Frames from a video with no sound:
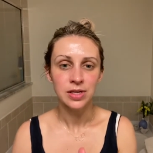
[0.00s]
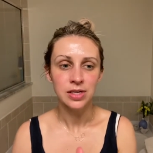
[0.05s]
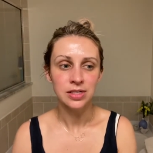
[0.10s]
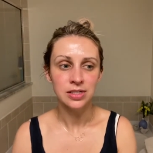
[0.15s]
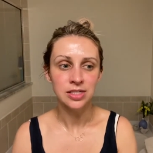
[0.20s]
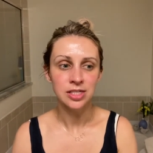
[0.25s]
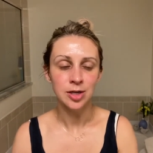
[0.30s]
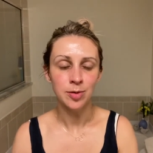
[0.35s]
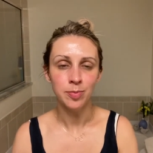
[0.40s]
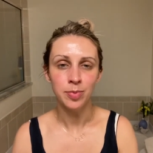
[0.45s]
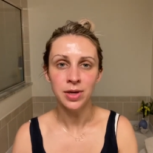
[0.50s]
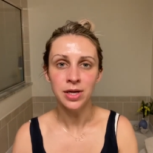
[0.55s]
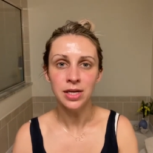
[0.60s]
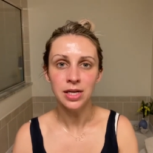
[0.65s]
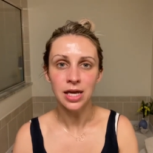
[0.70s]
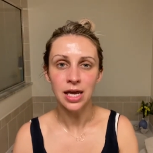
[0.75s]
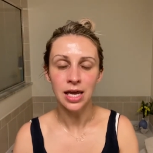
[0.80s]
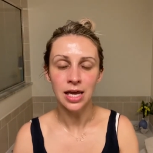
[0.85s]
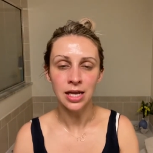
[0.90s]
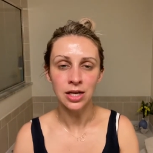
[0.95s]
dip
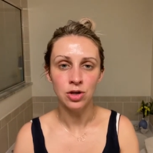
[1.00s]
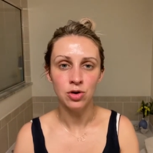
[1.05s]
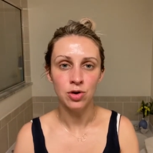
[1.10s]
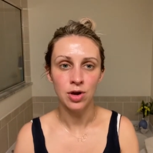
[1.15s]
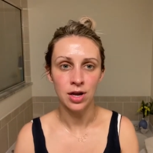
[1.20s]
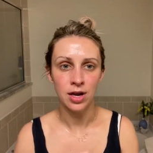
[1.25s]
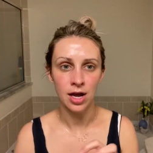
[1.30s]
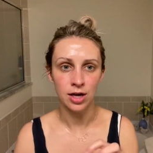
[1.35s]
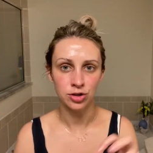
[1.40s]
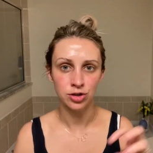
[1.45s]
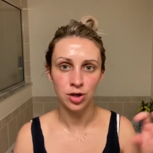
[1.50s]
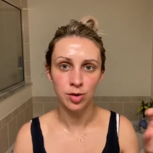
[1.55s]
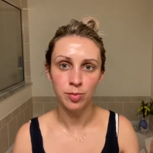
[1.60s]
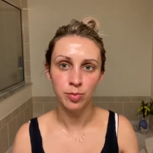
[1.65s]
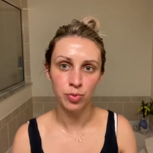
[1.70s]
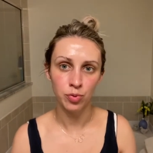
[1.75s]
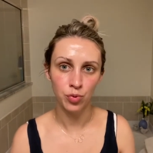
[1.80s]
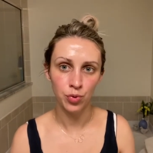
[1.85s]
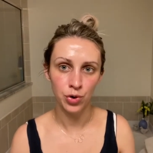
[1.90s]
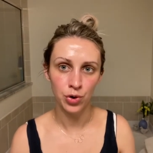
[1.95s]
it, and you can actually
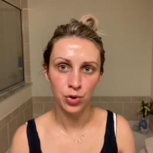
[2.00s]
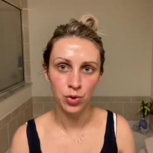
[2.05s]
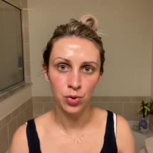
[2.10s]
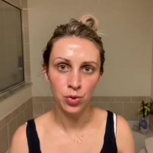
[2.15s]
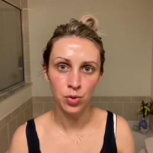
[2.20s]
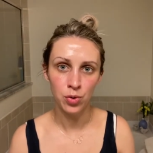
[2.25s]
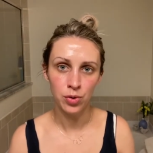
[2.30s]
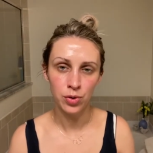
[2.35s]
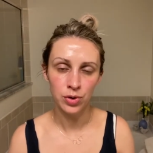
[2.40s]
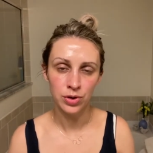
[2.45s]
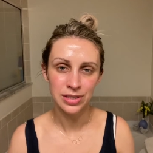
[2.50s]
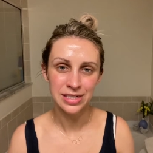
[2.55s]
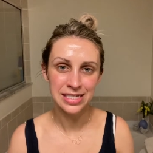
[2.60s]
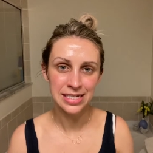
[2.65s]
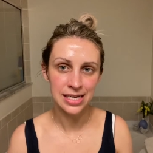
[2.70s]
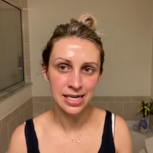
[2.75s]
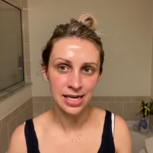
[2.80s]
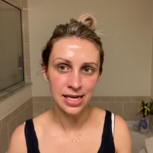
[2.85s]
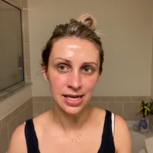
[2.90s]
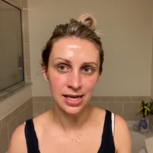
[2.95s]
brew
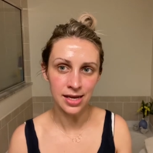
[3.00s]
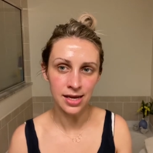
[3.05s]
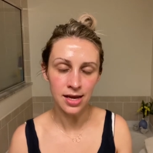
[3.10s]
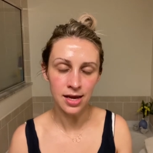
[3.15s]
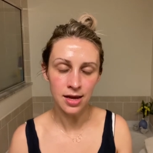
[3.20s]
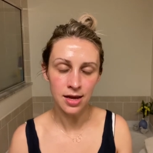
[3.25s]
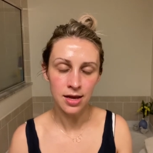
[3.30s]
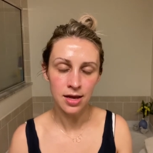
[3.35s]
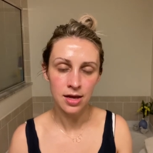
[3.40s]
tea,